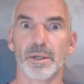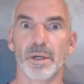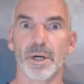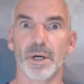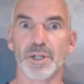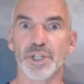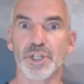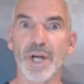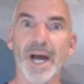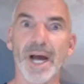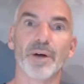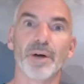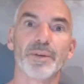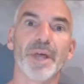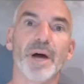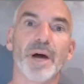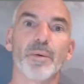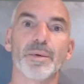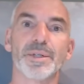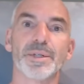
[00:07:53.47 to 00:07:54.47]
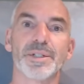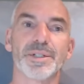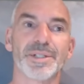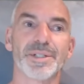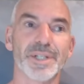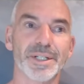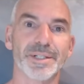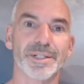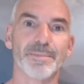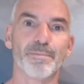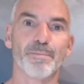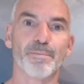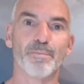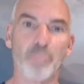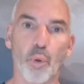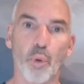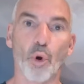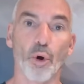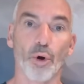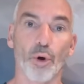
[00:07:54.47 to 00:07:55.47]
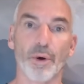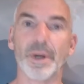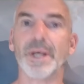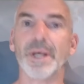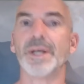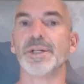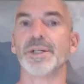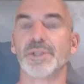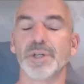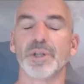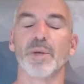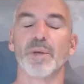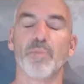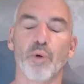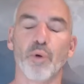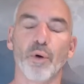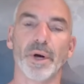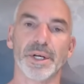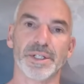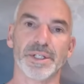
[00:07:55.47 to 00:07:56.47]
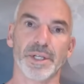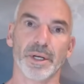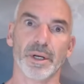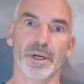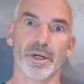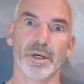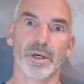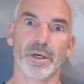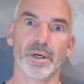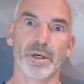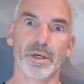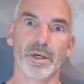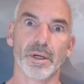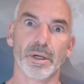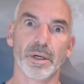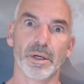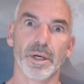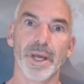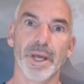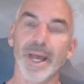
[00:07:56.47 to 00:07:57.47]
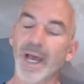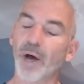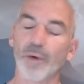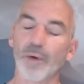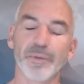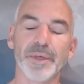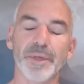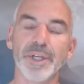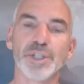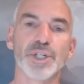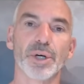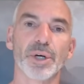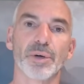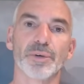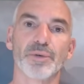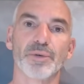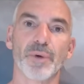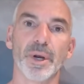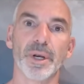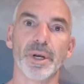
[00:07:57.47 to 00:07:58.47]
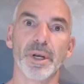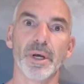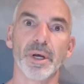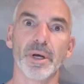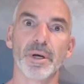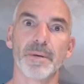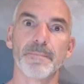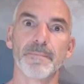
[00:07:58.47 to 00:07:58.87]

a child that was just born into the poison. Healthy children